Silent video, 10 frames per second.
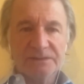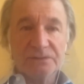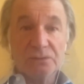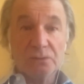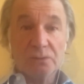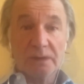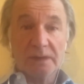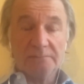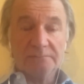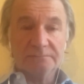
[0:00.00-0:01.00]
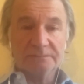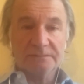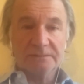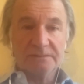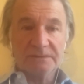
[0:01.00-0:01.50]
to
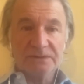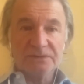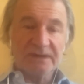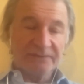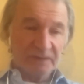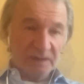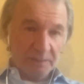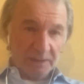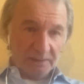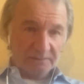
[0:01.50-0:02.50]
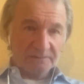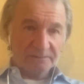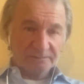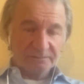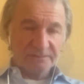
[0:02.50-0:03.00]
do something about
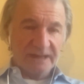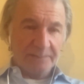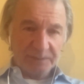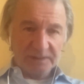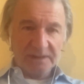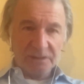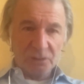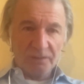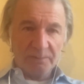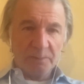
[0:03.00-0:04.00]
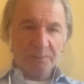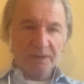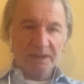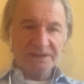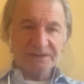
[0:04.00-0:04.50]
rapidly growing
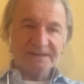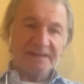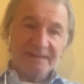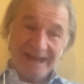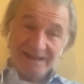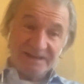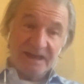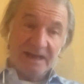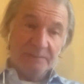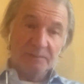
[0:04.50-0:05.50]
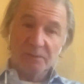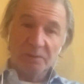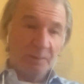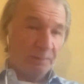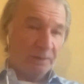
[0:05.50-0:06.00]
populations. At that time, the
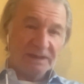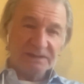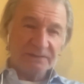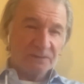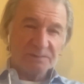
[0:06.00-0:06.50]
world population